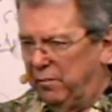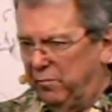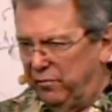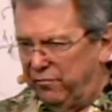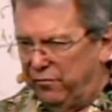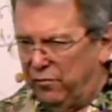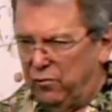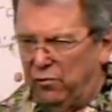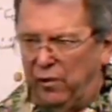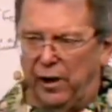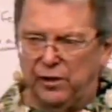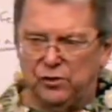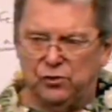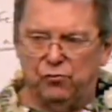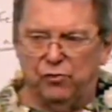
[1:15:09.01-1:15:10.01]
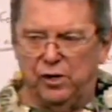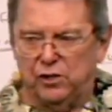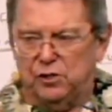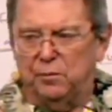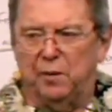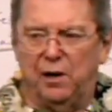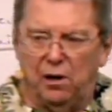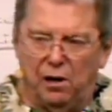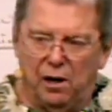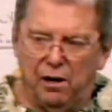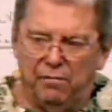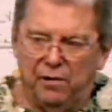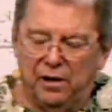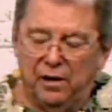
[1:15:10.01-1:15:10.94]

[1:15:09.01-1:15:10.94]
but for Christ the rest of my life.